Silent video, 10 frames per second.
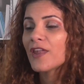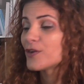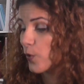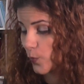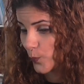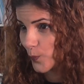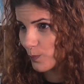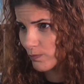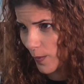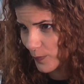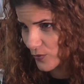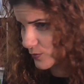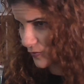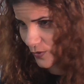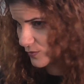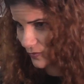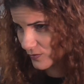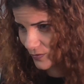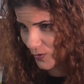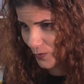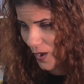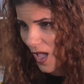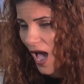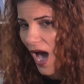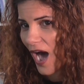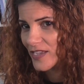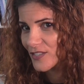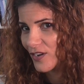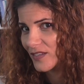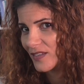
No, mapitum, no. I saw